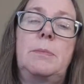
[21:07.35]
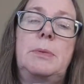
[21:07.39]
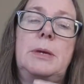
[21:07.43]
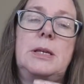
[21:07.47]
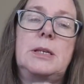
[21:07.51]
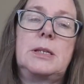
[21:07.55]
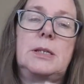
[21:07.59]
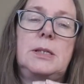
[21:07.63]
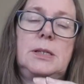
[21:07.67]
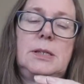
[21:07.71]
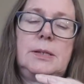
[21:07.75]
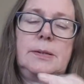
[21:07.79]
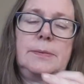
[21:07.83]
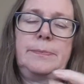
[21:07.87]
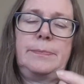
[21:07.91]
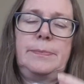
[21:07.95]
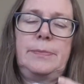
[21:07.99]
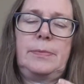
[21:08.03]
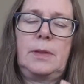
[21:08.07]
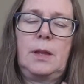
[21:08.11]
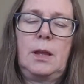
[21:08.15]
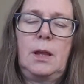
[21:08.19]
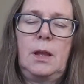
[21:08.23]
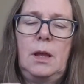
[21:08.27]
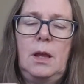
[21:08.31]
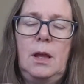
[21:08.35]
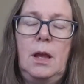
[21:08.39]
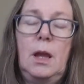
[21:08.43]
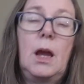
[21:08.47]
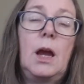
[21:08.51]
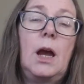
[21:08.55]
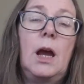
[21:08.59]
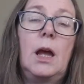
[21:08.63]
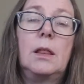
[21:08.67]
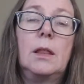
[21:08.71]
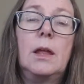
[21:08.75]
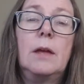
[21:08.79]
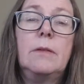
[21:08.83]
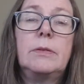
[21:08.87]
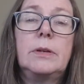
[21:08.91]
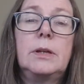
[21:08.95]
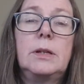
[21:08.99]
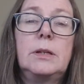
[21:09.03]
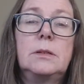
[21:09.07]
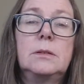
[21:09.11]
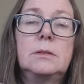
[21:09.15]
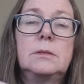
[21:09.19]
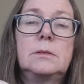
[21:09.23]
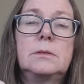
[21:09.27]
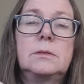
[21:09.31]
piece. I love
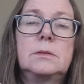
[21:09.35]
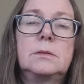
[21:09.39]
it.